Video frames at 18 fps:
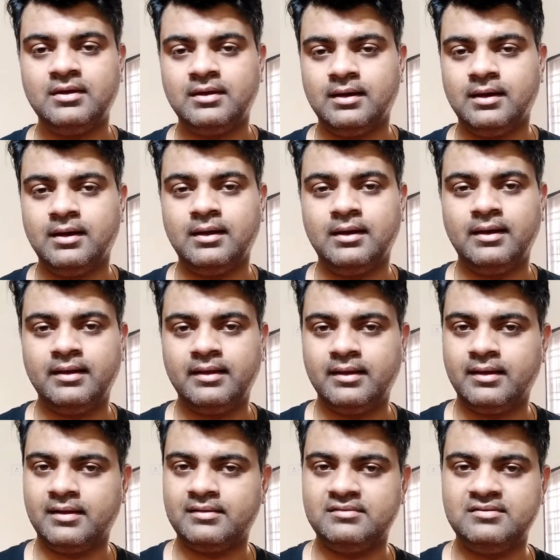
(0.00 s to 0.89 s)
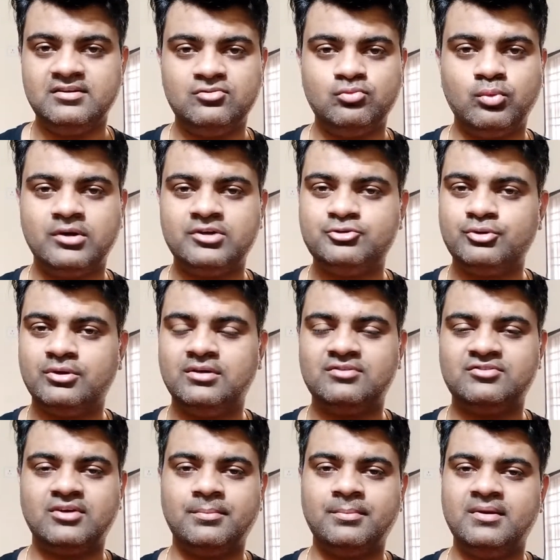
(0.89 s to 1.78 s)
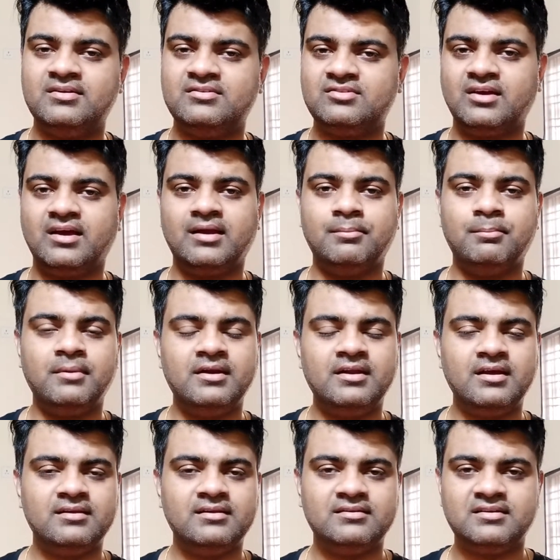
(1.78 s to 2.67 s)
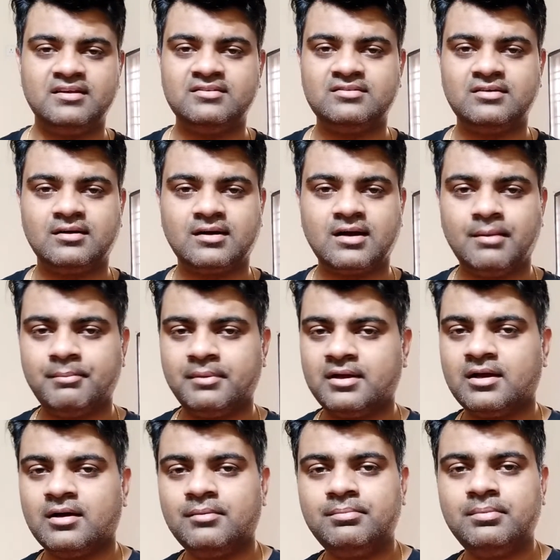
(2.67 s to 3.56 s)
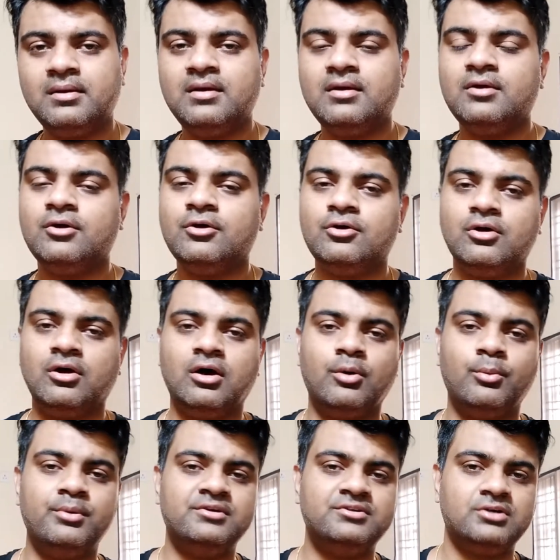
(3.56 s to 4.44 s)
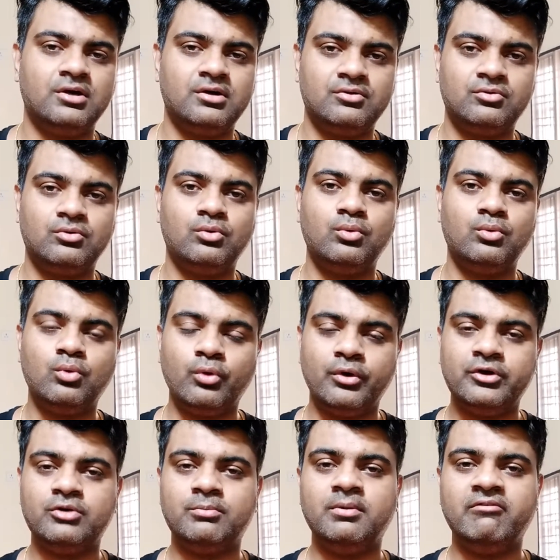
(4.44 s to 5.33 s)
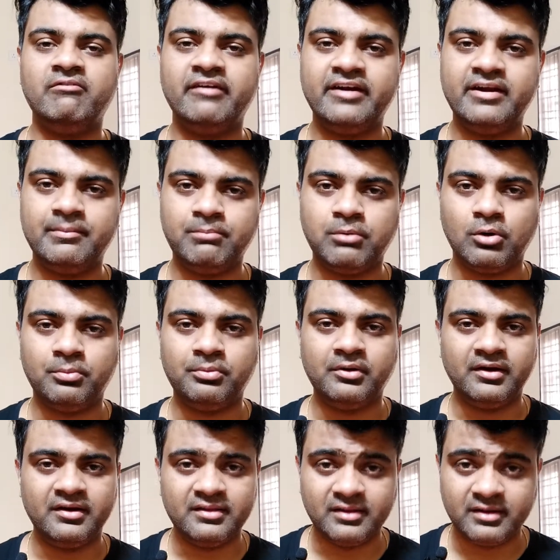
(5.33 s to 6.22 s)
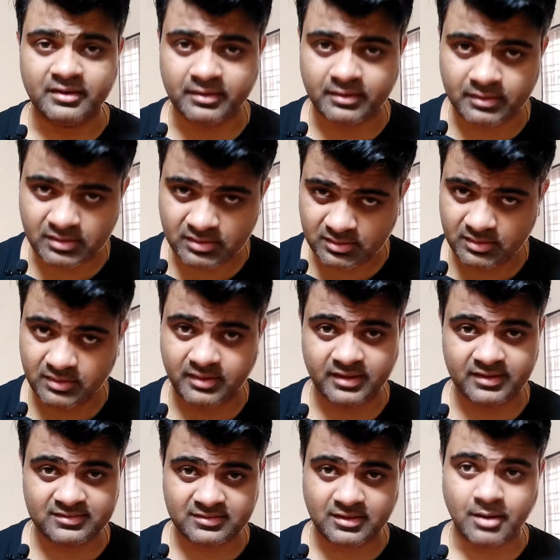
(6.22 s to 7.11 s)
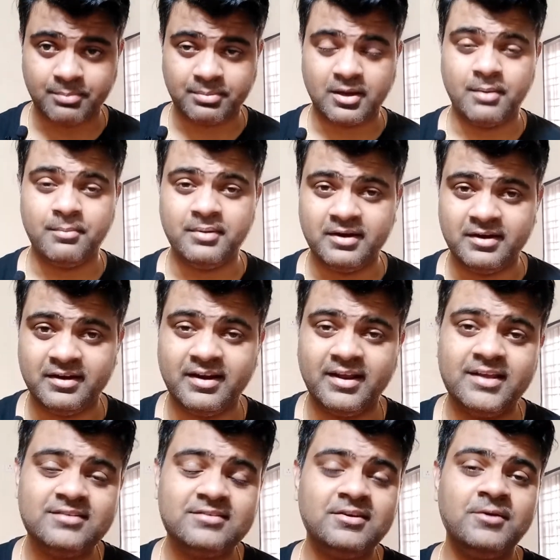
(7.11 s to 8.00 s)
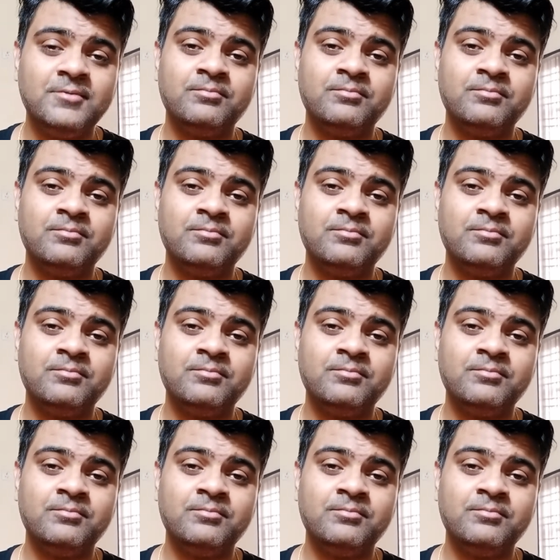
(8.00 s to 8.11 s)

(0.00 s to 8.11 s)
Uh, uh, these virtual summits and many other things are coming up, uh, which are going to be very popular in the next upcoming days.